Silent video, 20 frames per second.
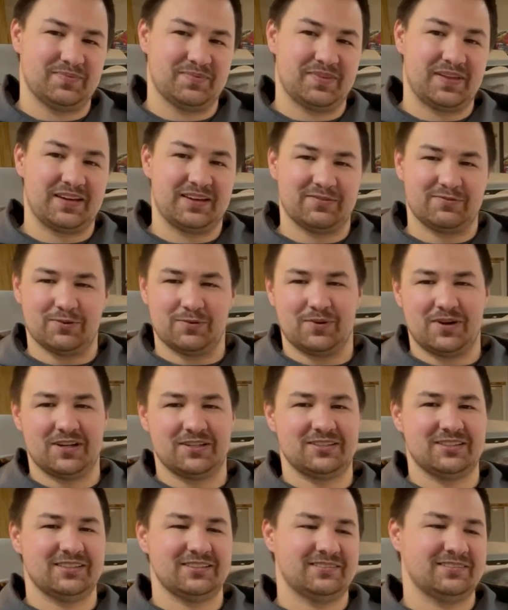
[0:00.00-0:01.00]
Thank you for
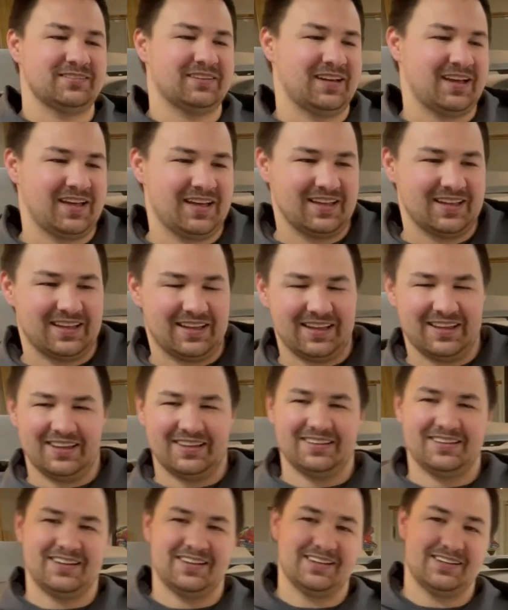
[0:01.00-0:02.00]
watching.
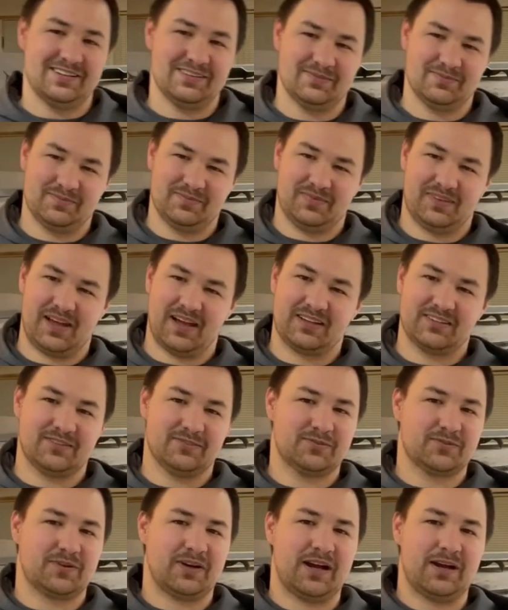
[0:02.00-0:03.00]
and like,
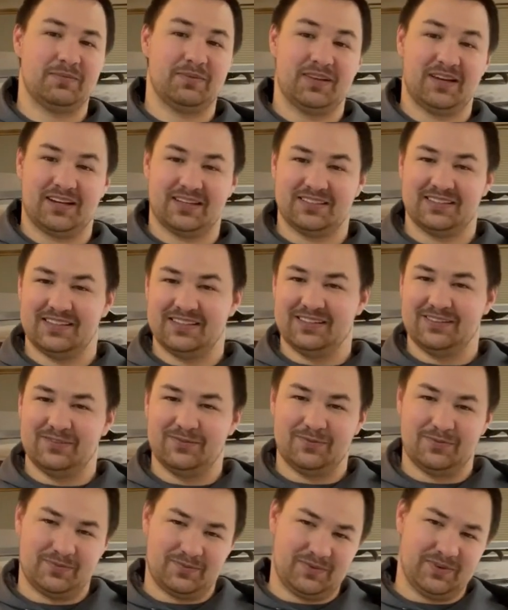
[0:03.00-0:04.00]
subscribe, and like I said, it
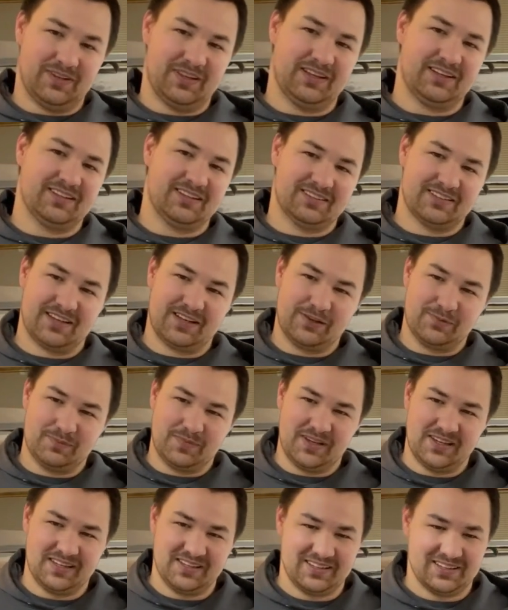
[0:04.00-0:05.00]
really does help
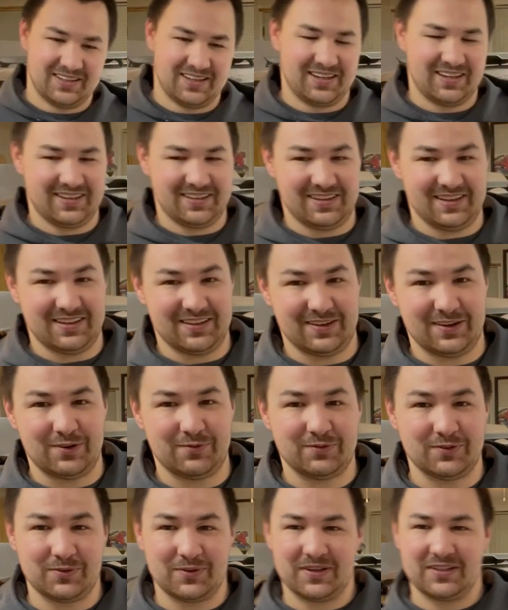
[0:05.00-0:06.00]
me, and
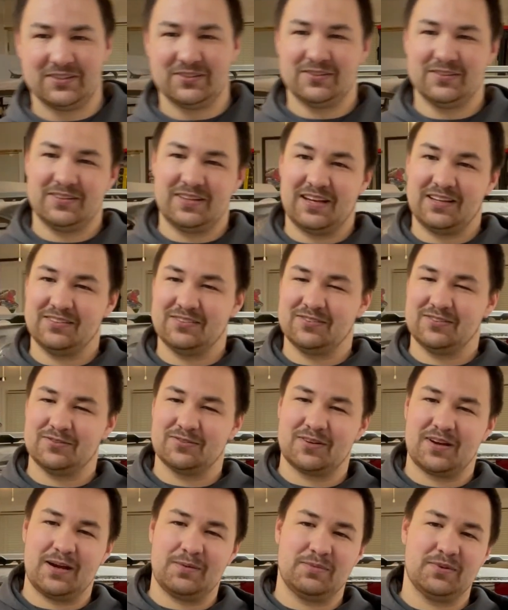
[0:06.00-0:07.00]
hopefully we get to 1,000
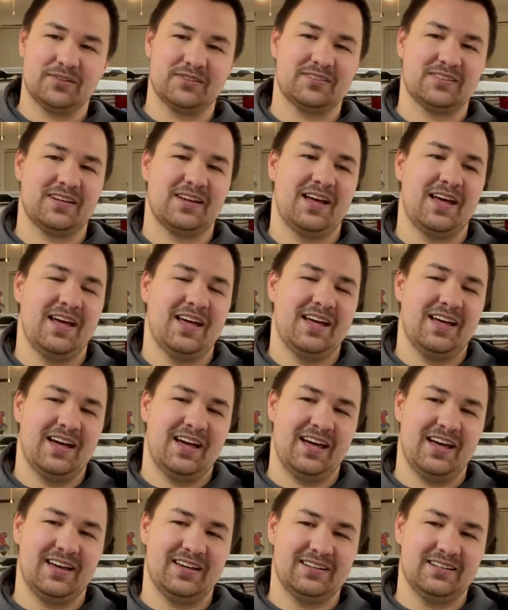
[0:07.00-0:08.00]
subscribers
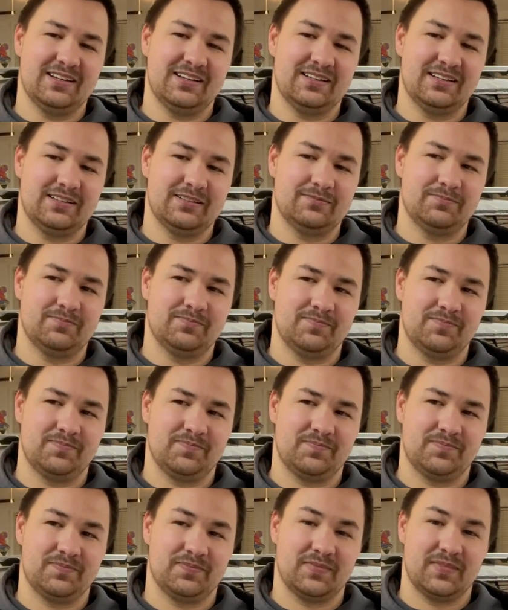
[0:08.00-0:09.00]
and
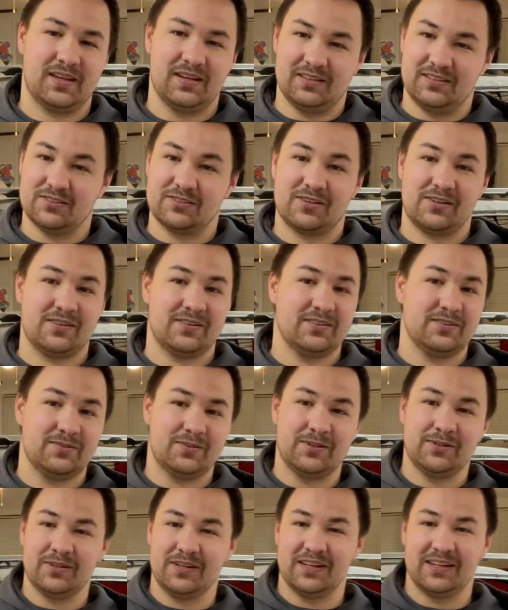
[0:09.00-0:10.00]
get this car on the
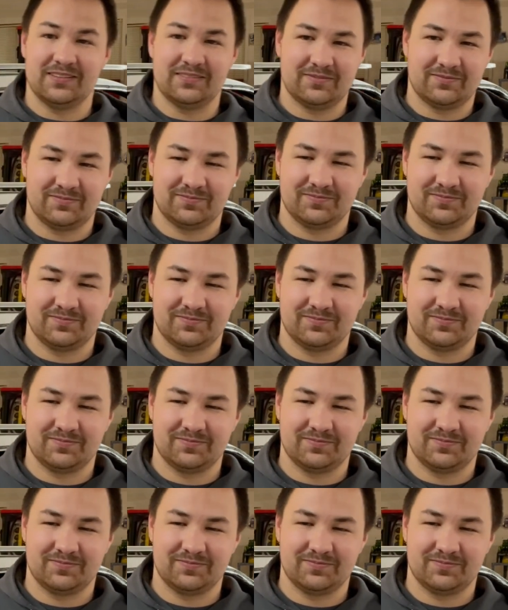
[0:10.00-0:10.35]
road again.